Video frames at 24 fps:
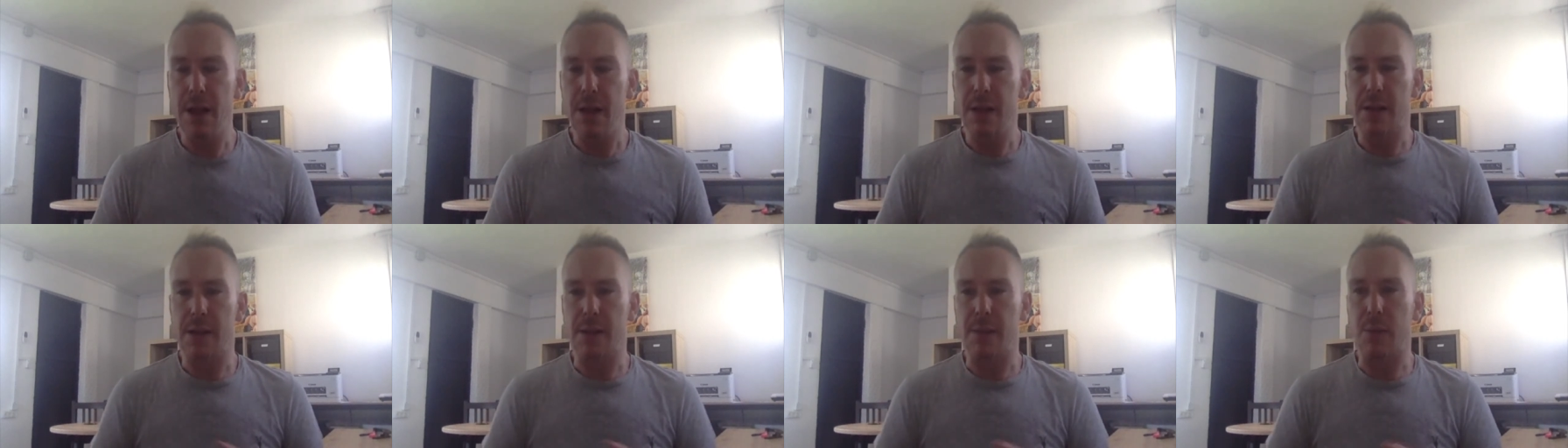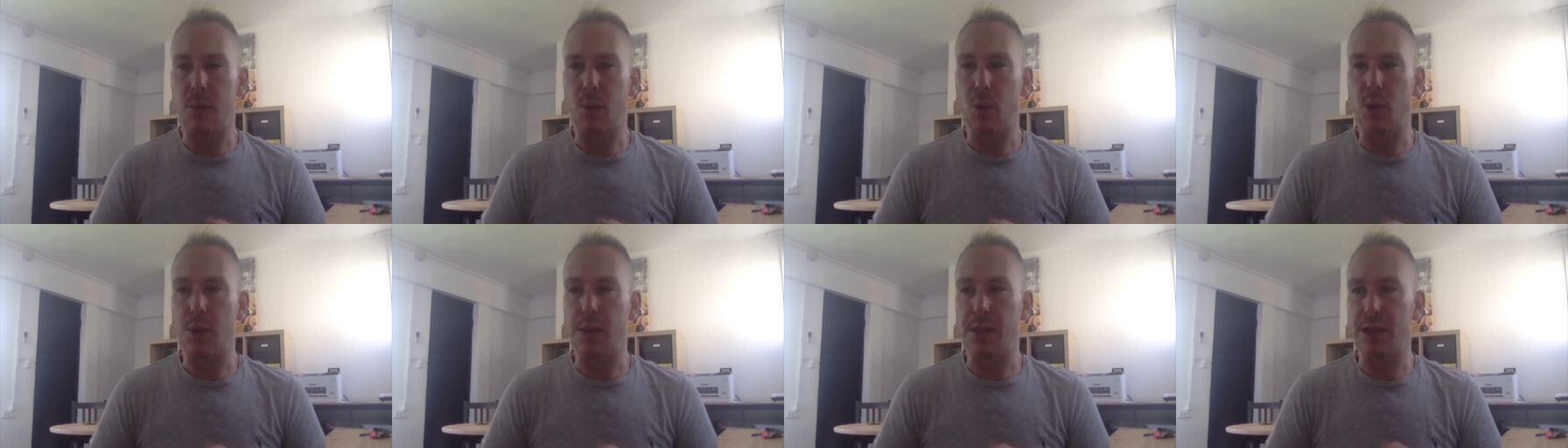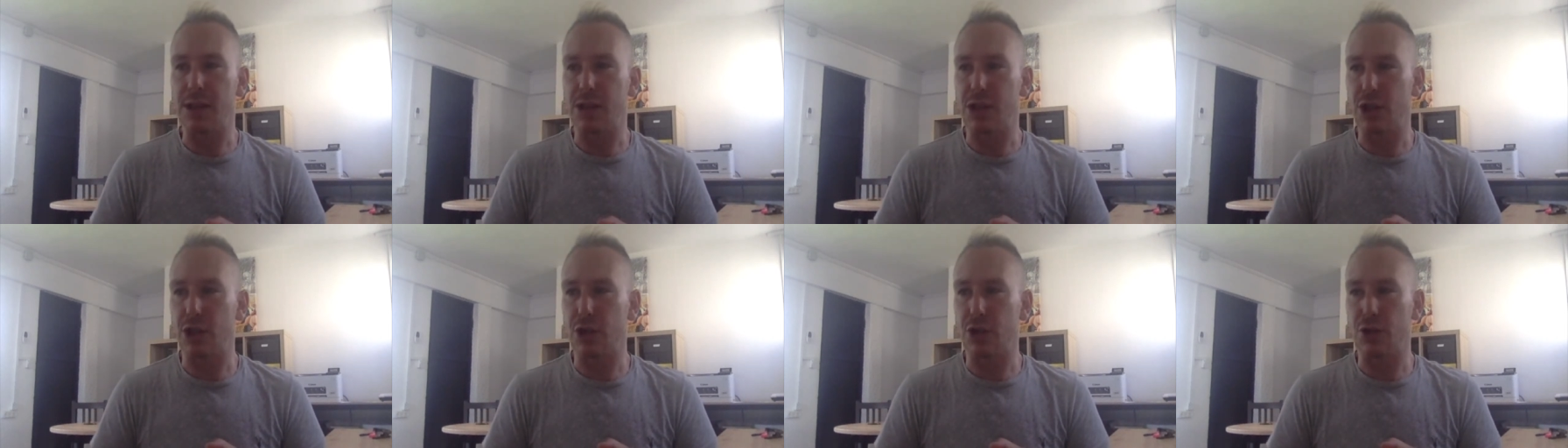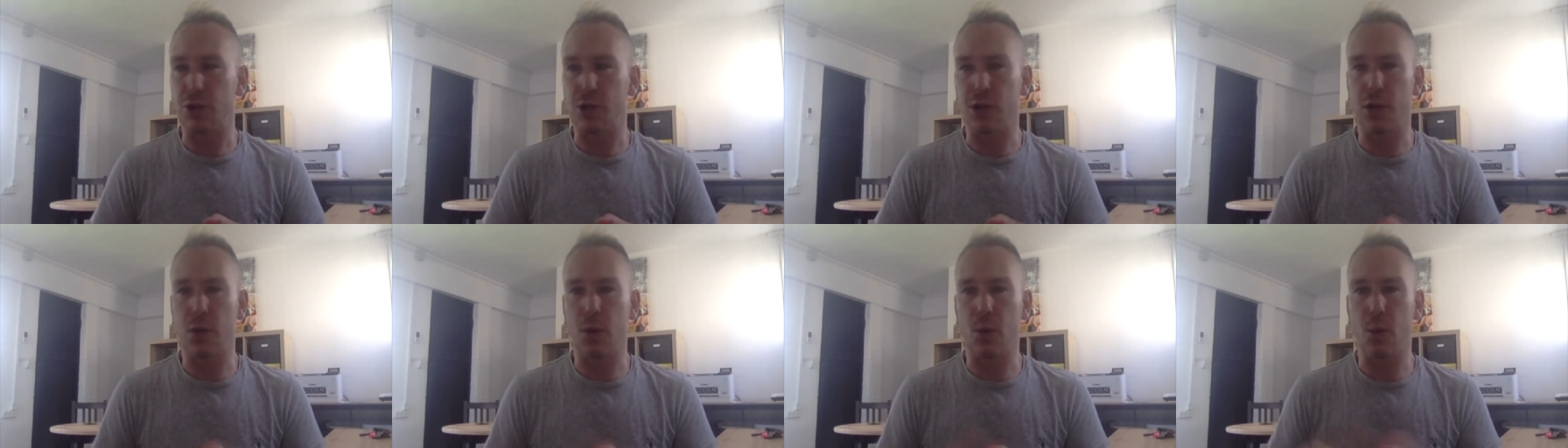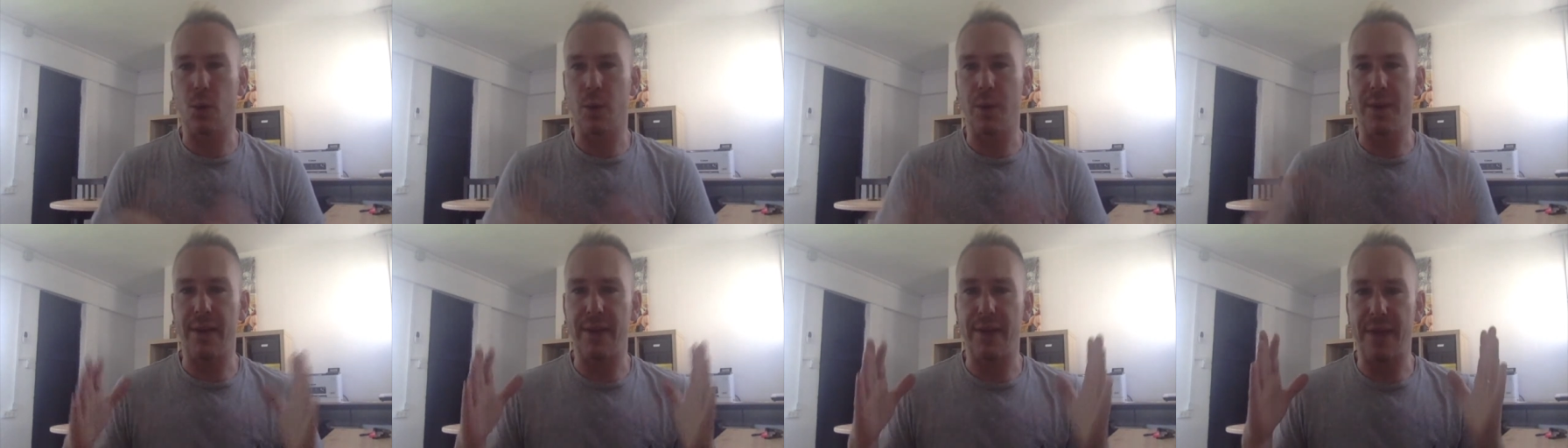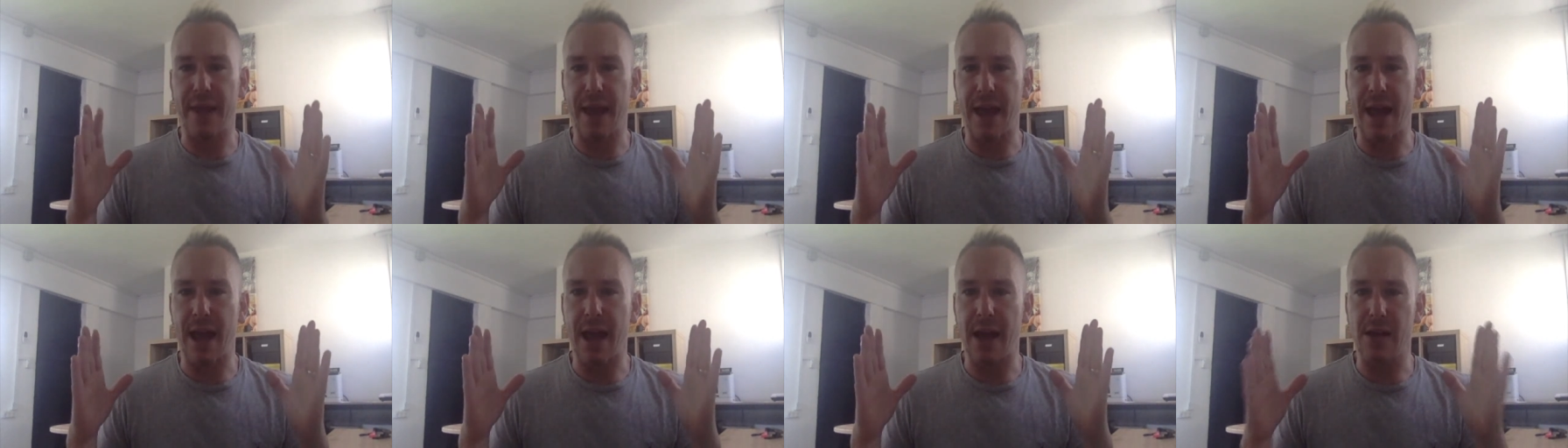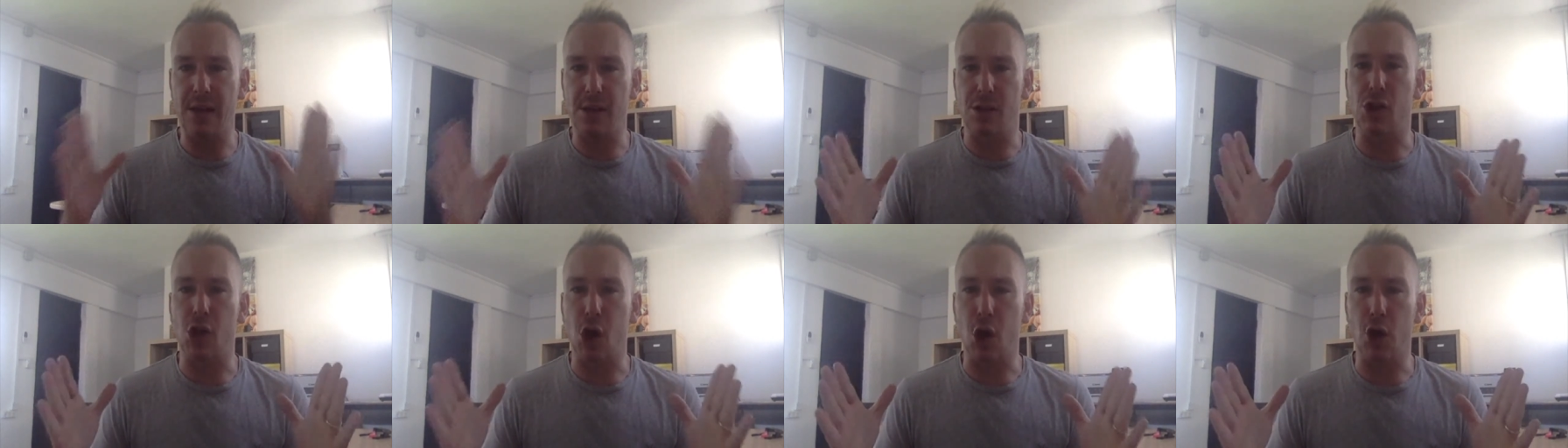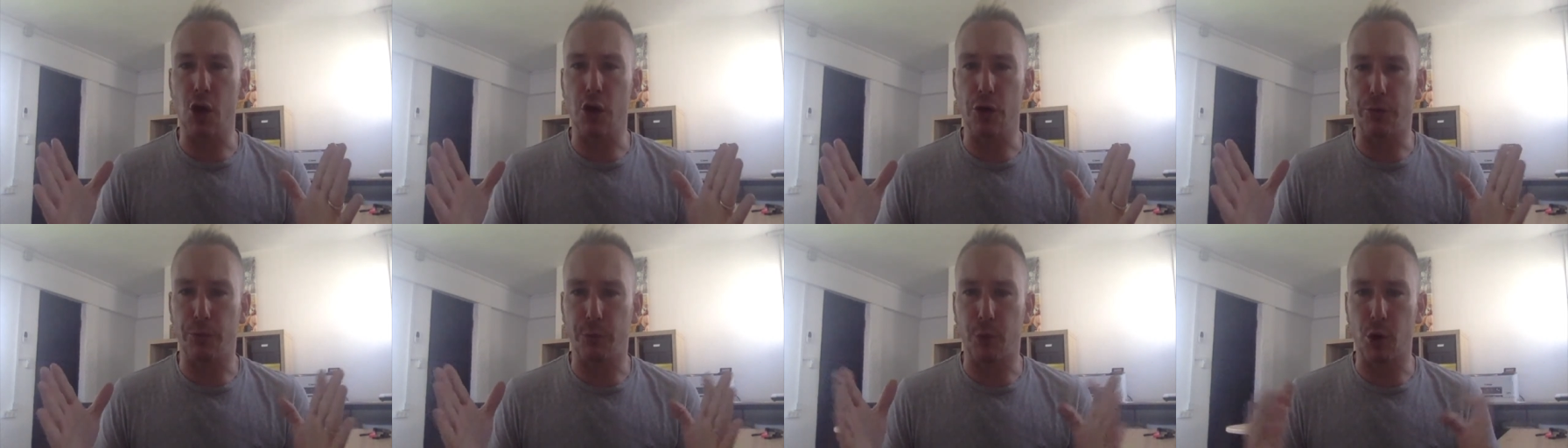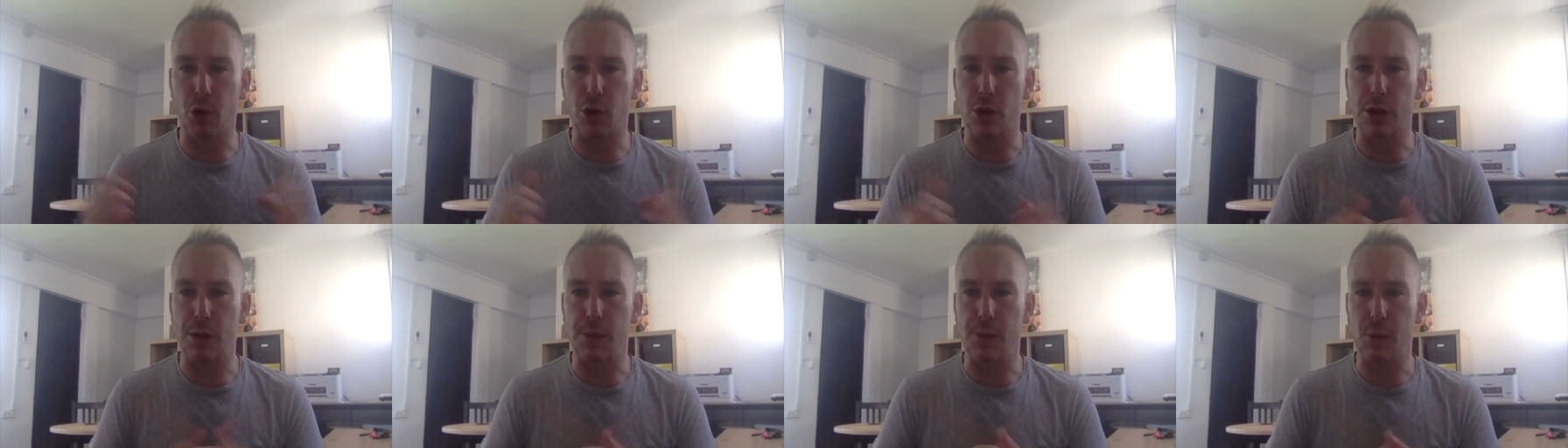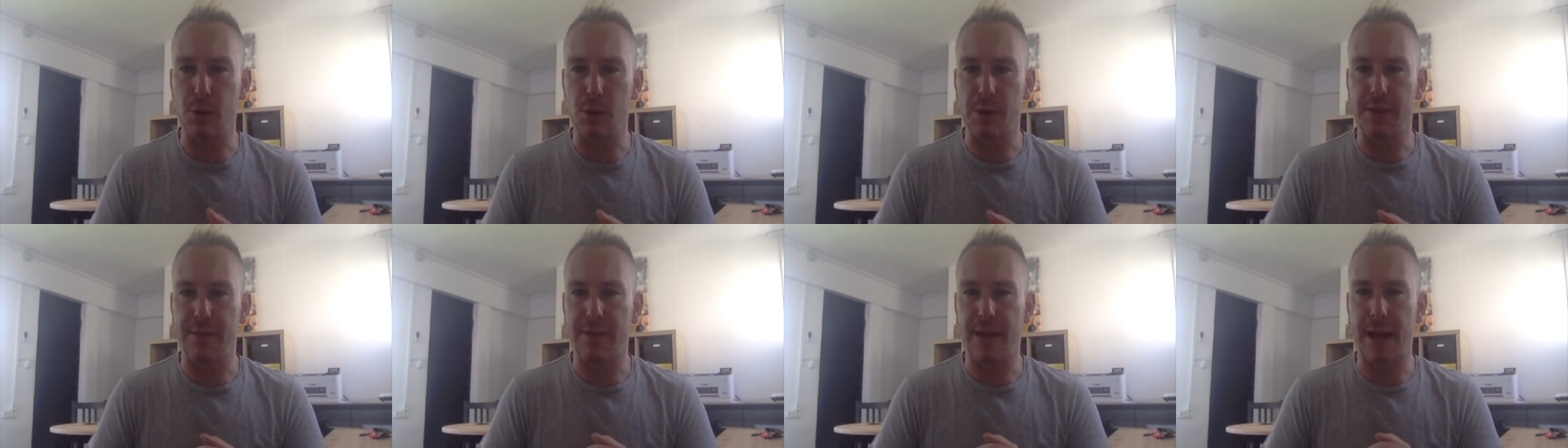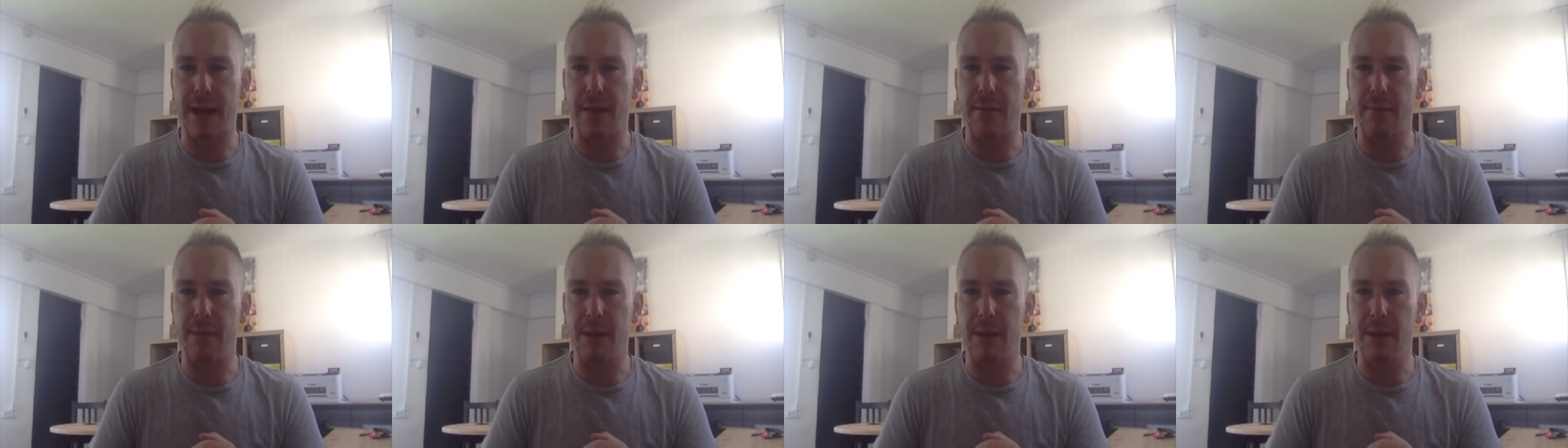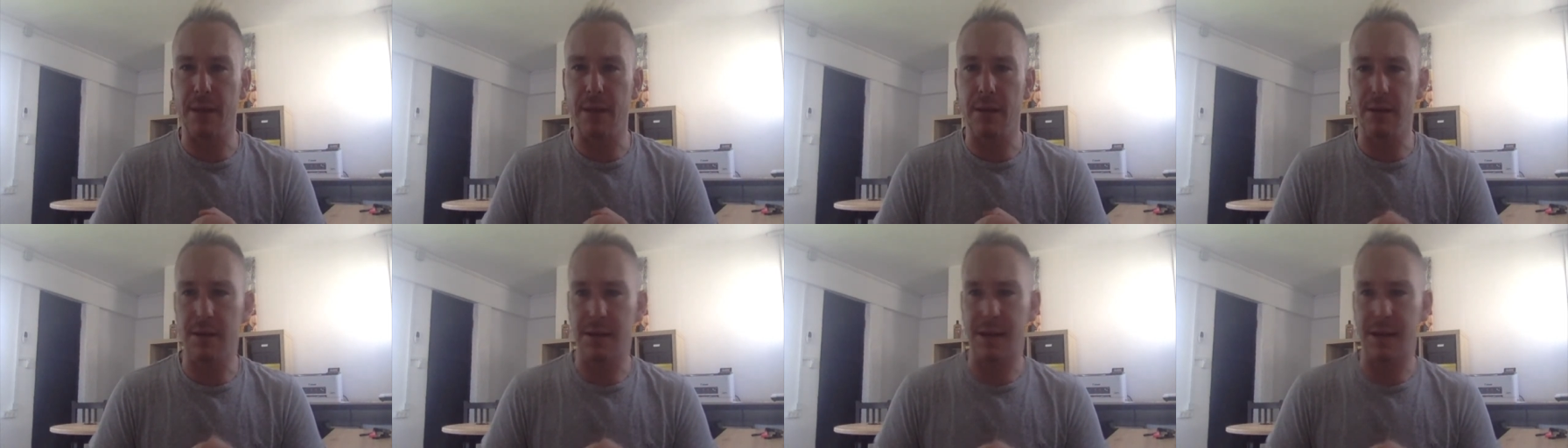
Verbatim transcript: supporting children within their zone of proximal development.